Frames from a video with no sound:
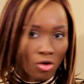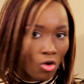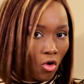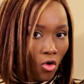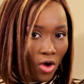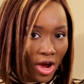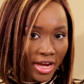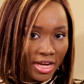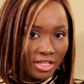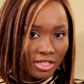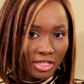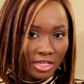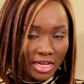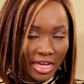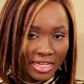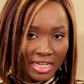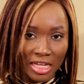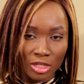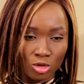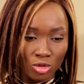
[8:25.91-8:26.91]
or anything
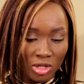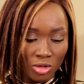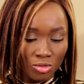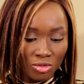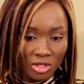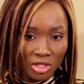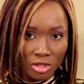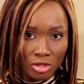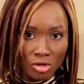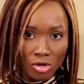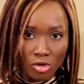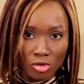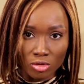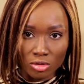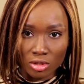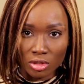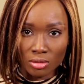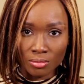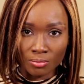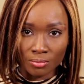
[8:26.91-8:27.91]
like that. So they won't
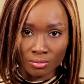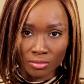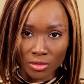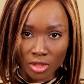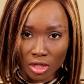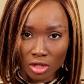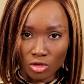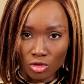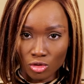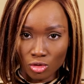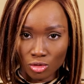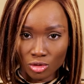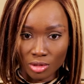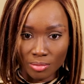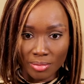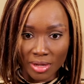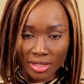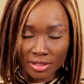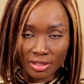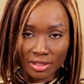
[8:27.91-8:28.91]
disclose, you know, the
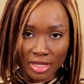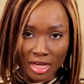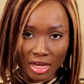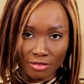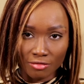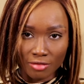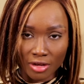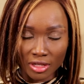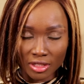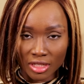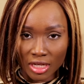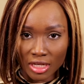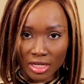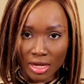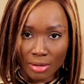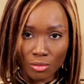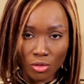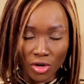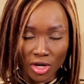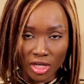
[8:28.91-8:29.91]
person that infected
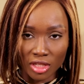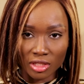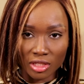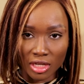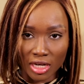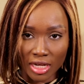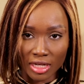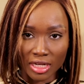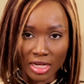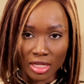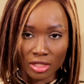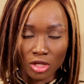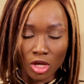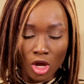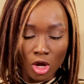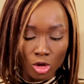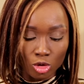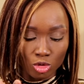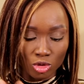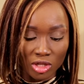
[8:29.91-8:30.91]
them or anything like that.
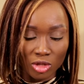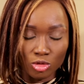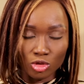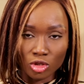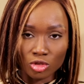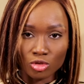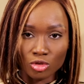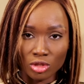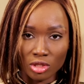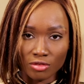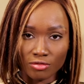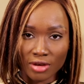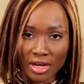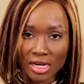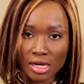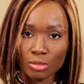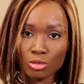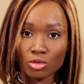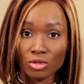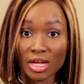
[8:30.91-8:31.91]
So they'll just notify them